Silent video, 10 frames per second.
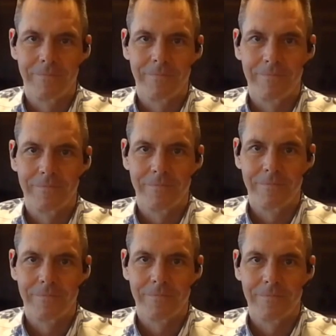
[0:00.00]

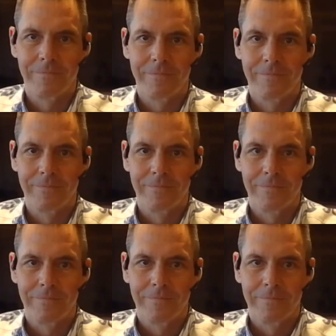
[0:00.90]

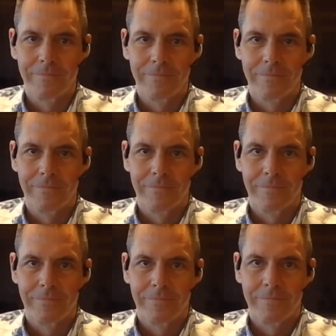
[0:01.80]

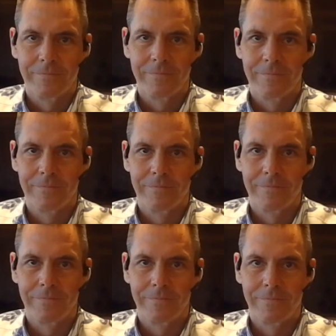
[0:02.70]

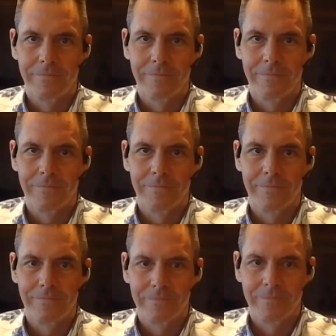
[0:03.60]

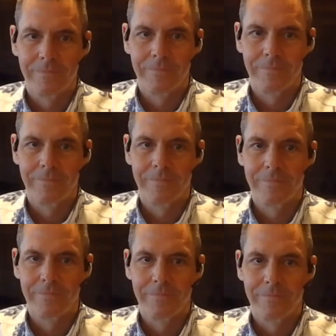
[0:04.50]

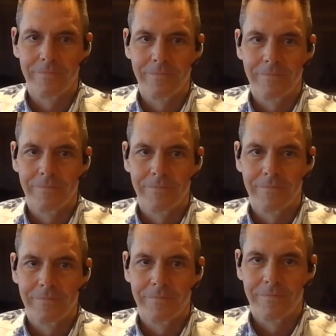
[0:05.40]

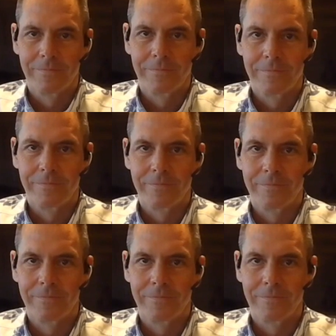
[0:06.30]

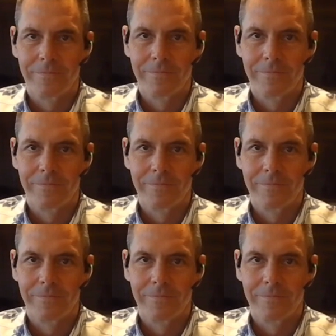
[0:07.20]
(silent)